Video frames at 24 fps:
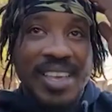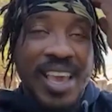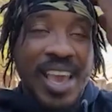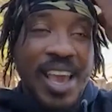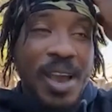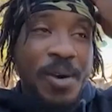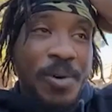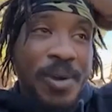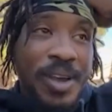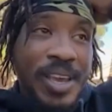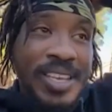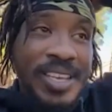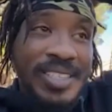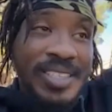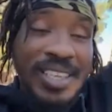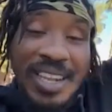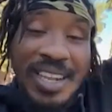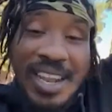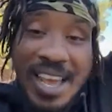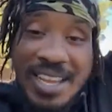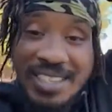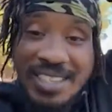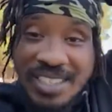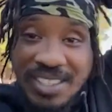Yeah, well, he's
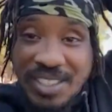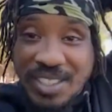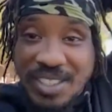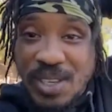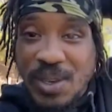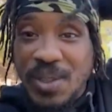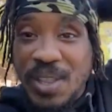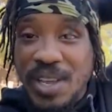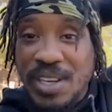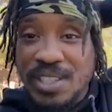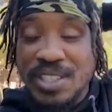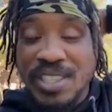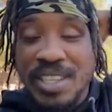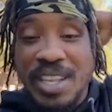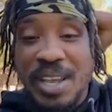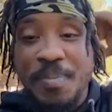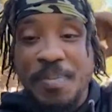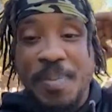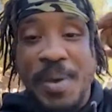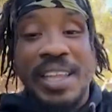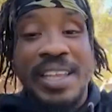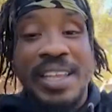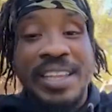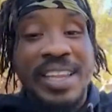a legend, so there's the
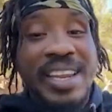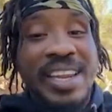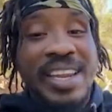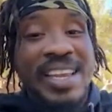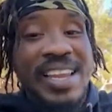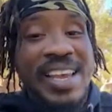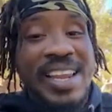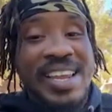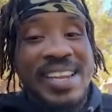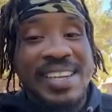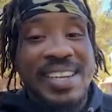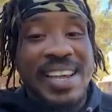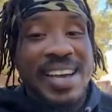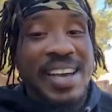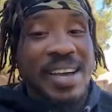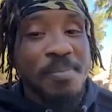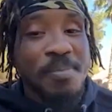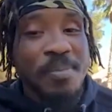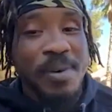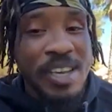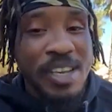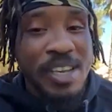ability to get it done.